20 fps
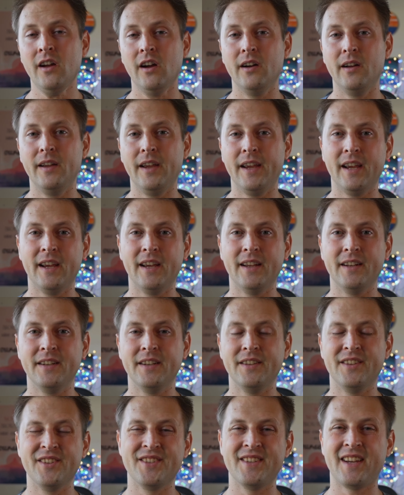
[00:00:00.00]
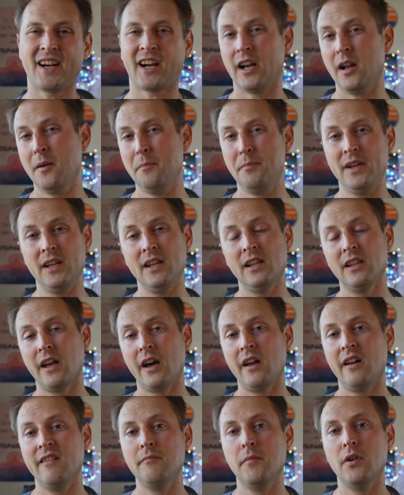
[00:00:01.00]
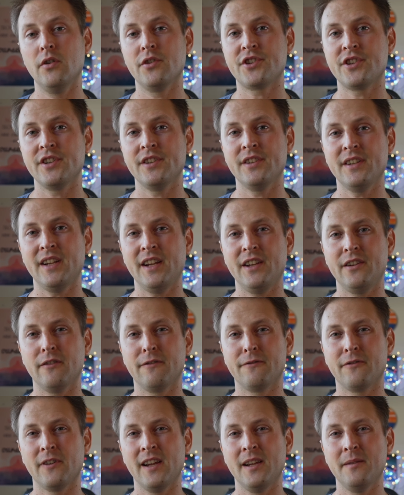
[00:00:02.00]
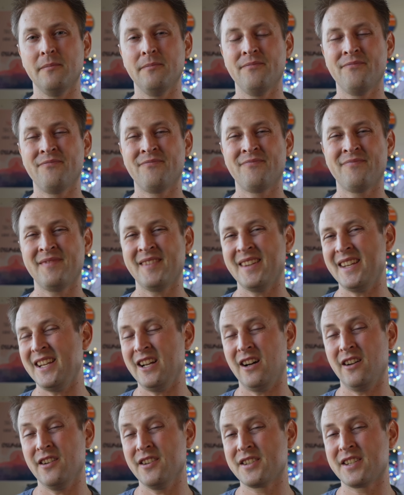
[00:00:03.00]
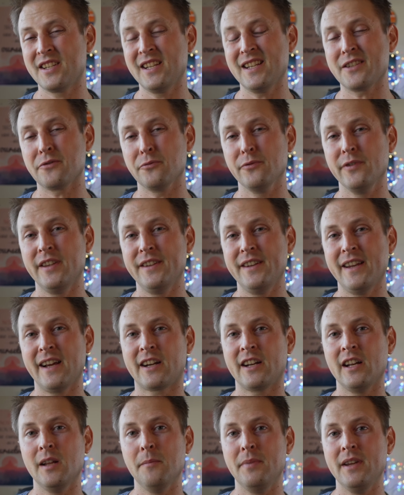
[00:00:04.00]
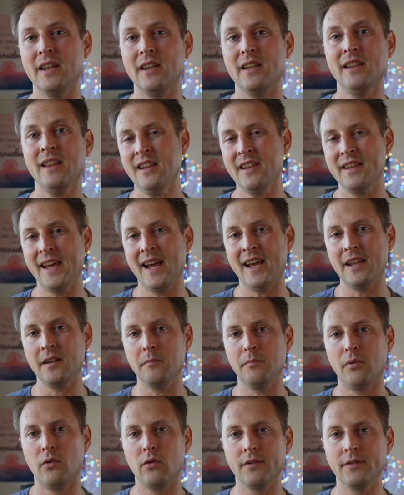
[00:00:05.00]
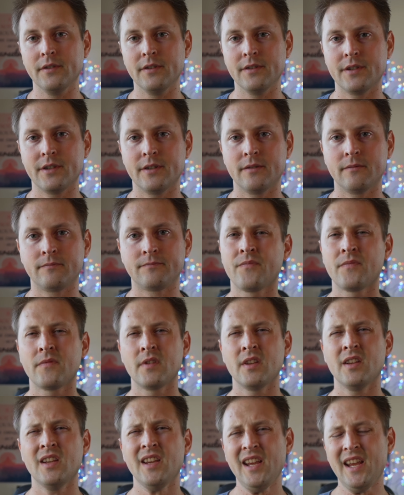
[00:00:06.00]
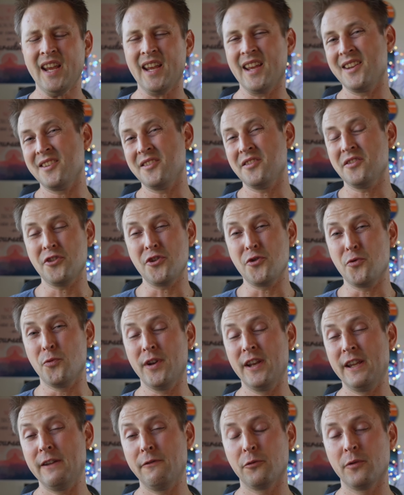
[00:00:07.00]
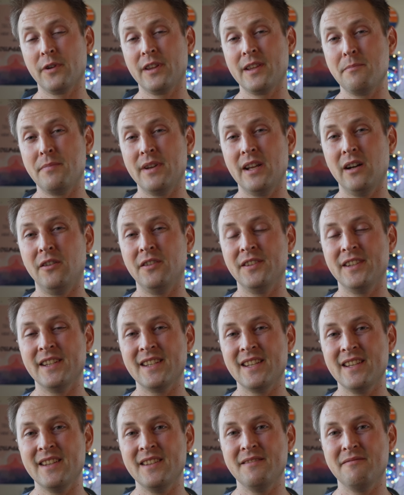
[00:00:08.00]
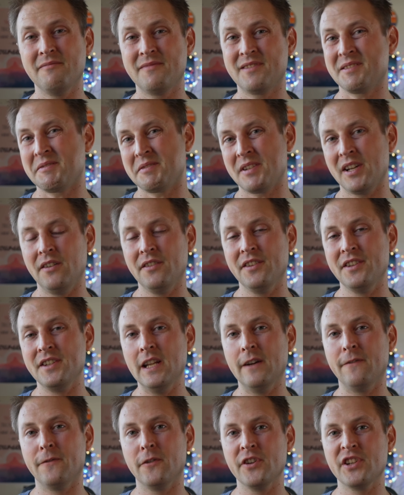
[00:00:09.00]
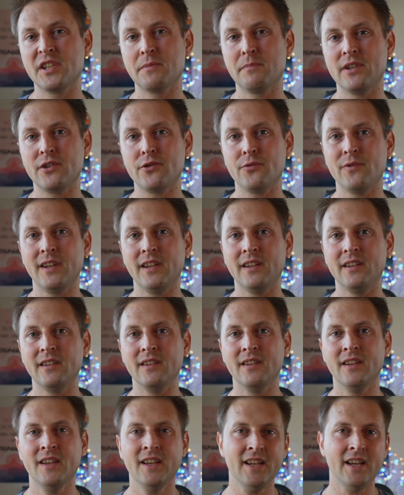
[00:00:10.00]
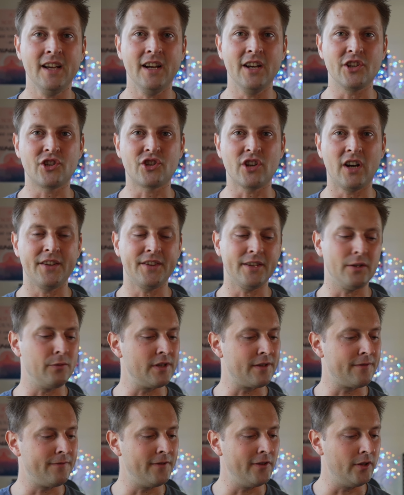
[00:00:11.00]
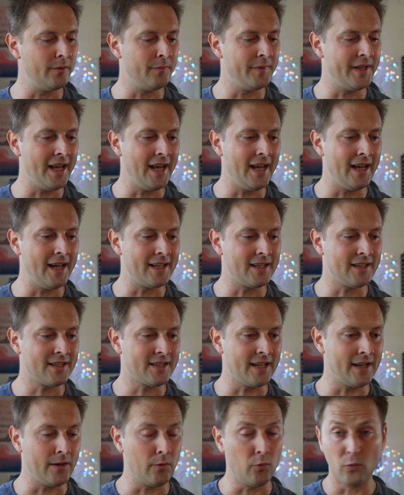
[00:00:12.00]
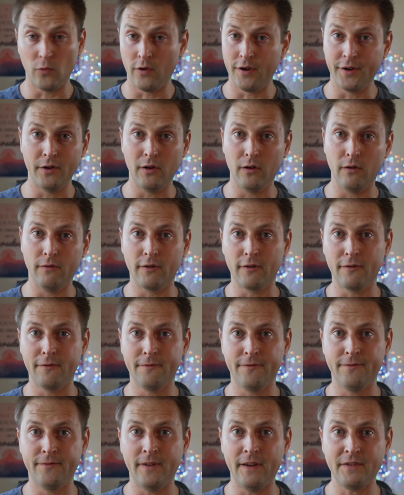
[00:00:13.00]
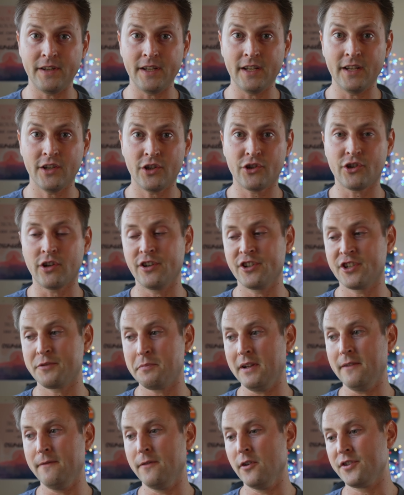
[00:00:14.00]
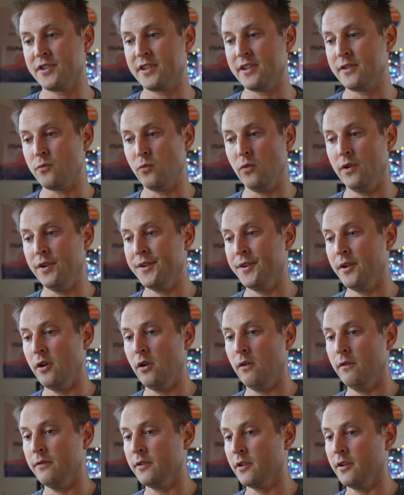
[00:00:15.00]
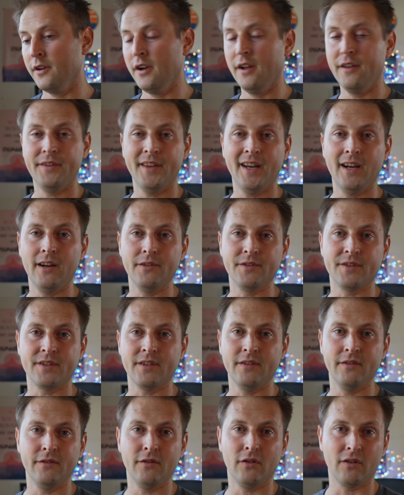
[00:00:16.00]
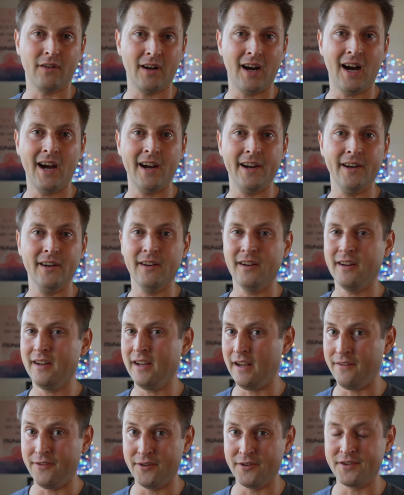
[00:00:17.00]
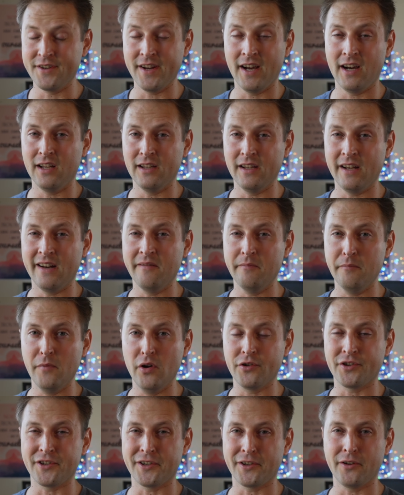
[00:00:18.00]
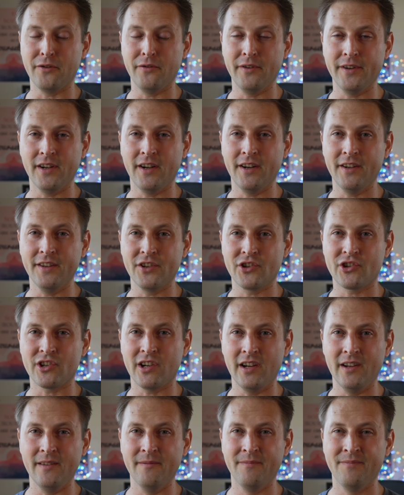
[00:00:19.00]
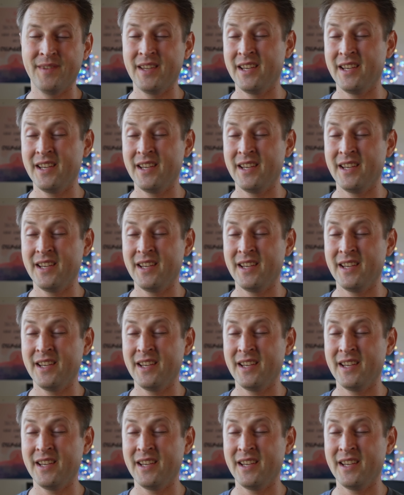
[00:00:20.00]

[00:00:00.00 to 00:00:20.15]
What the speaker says: and there's not going to be a lot of motion in your frame, honestly, it's really not going to be that important. And you wouldn't even really be able to tell the difference between a shot that was filmed at, say, 1/50 shutter speed versus 1/1000 or higher if there's not a lot of motion going on in the shot.